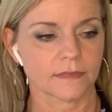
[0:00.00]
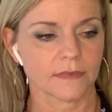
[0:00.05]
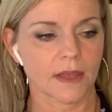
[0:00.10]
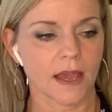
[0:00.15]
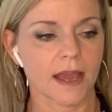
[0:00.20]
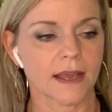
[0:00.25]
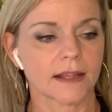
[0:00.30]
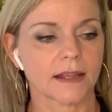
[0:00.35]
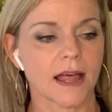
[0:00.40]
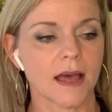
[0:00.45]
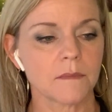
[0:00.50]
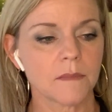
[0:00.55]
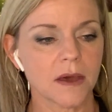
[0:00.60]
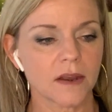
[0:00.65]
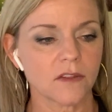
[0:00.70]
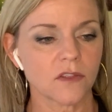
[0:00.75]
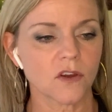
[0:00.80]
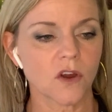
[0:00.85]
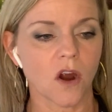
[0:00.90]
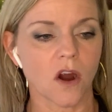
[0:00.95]
I climb out
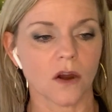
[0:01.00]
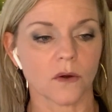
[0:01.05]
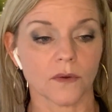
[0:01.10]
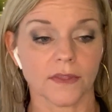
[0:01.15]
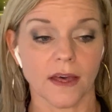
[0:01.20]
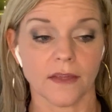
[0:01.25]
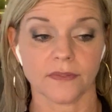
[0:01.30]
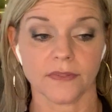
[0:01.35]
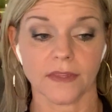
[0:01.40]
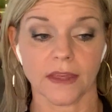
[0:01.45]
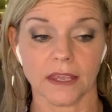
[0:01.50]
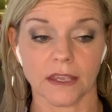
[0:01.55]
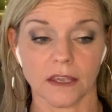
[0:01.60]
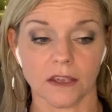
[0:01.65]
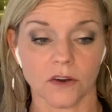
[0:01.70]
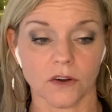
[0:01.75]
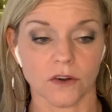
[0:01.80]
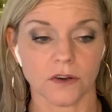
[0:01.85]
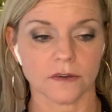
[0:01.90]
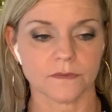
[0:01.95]
of the car without
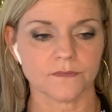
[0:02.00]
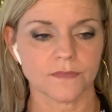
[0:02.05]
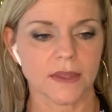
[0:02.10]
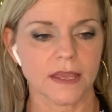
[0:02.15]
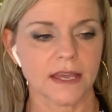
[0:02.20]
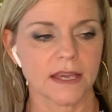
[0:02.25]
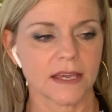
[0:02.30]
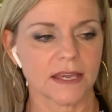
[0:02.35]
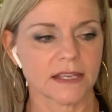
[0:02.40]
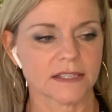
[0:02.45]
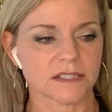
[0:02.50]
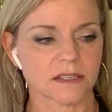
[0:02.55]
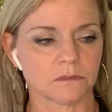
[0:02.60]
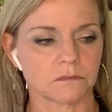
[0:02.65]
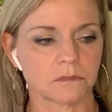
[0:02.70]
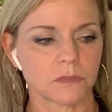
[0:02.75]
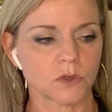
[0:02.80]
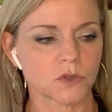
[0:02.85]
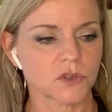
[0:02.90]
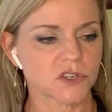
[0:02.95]
thanking her. It's a
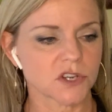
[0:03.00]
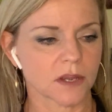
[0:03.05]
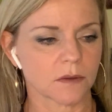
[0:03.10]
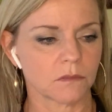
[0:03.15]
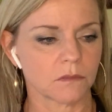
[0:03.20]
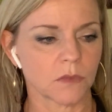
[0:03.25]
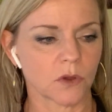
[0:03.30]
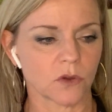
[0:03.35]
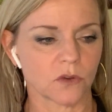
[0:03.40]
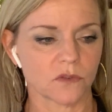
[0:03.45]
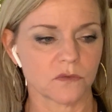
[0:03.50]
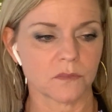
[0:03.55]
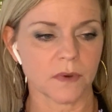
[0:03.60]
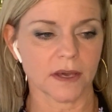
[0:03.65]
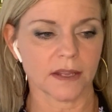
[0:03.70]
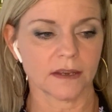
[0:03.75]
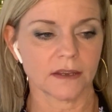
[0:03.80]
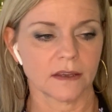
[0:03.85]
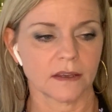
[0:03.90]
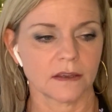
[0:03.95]
bullshit move,
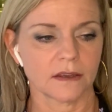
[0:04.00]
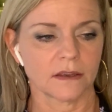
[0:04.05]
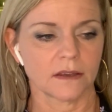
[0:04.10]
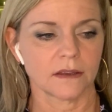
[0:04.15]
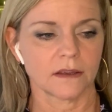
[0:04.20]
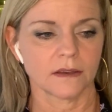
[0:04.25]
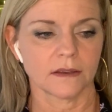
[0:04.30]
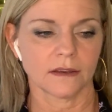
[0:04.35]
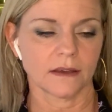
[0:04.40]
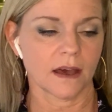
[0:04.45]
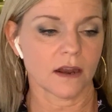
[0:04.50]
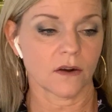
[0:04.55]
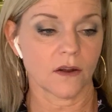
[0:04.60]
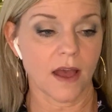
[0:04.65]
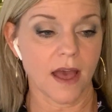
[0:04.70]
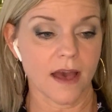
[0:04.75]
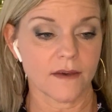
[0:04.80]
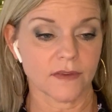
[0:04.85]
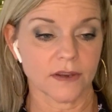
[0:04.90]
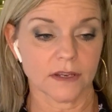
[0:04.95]
but I don't
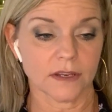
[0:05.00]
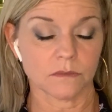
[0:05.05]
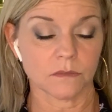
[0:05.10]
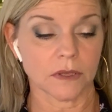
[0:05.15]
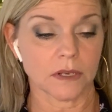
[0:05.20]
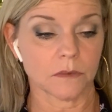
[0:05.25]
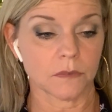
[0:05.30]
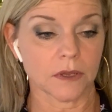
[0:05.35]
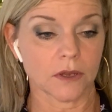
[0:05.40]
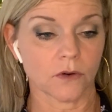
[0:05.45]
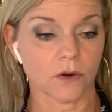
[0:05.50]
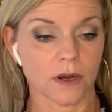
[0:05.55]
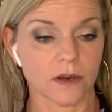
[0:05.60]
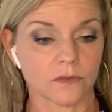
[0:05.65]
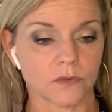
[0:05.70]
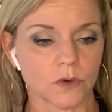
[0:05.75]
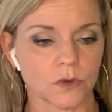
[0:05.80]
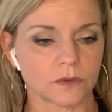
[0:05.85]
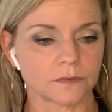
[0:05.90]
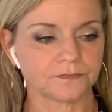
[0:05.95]
have it in me to be
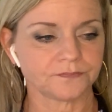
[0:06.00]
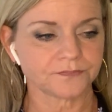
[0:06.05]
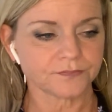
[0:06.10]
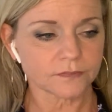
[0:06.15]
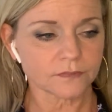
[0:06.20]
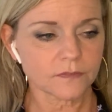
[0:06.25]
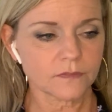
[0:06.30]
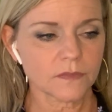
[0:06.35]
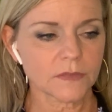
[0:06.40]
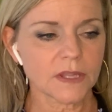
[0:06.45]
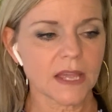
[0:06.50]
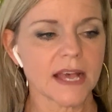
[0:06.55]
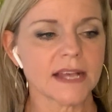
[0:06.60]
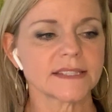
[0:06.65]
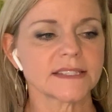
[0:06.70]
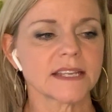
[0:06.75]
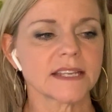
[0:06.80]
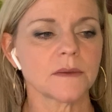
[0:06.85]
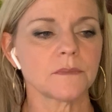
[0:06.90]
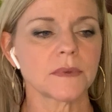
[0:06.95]
grateful. I
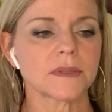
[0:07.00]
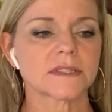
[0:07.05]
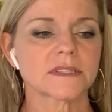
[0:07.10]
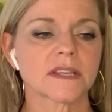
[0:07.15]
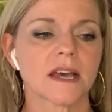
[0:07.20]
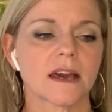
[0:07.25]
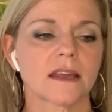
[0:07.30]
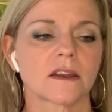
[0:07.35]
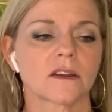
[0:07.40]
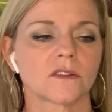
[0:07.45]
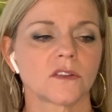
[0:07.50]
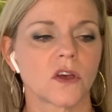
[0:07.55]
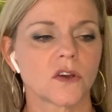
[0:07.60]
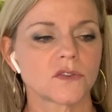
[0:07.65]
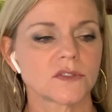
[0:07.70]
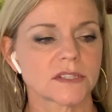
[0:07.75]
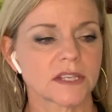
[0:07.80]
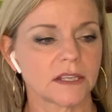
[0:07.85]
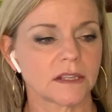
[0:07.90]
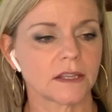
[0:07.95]
step inside our
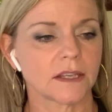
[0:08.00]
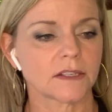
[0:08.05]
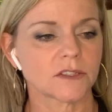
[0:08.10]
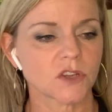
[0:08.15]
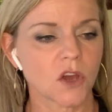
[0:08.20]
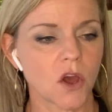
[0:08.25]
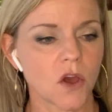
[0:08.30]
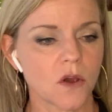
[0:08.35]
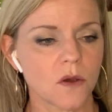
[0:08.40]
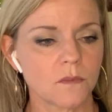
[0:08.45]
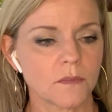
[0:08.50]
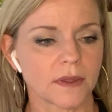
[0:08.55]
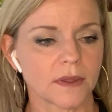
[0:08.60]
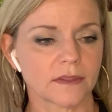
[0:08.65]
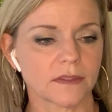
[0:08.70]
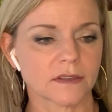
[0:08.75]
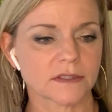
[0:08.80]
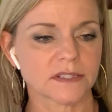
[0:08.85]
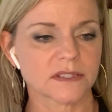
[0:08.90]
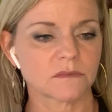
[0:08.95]
low-ceilinged home and
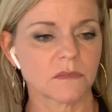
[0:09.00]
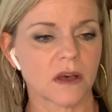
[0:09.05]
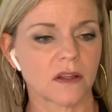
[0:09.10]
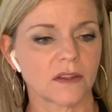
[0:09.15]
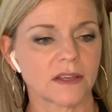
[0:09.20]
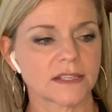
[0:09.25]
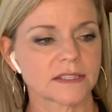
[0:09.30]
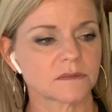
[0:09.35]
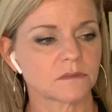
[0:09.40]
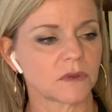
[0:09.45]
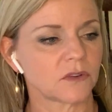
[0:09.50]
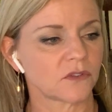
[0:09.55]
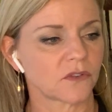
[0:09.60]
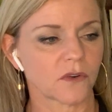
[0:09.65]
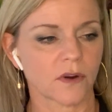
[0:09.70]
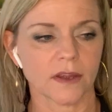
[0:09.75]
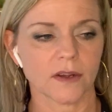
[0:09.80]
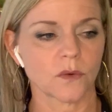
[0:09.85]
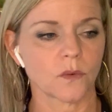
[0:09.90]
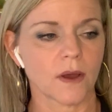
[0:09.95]
the smell hits me
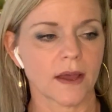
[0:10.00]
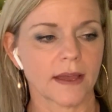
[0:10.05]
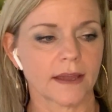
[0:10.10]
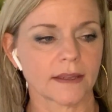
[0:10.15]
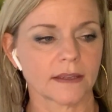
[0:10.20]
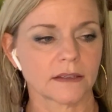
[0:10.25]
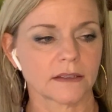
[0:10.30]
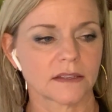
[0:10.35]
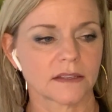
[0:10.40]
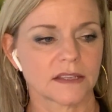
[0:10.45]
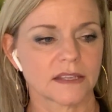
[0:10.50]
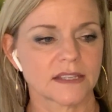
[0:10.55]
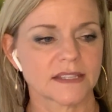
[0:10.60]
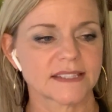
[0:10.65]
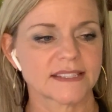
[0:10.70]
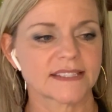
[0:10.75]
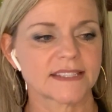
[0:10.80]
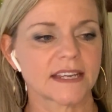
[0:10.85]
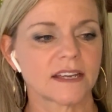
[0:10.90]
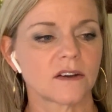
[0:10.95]
right away.
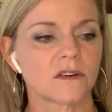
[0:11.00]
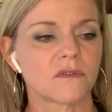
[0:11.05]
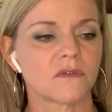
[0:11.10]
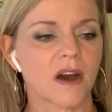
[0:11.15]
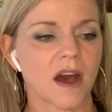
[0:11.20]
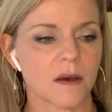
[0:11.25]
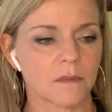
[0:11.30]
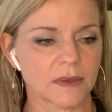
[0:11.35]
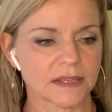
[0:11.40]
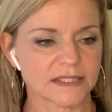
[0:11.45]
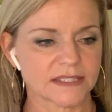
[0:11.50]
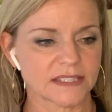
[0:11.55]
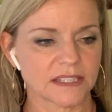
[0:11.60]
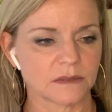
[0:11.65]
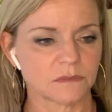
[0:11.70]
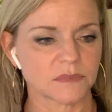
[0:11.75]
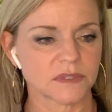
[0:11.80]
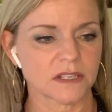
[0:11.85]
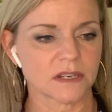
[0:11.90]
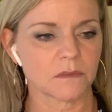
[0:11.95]
Stale vomit
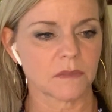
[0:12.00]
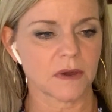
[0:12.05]
seeps into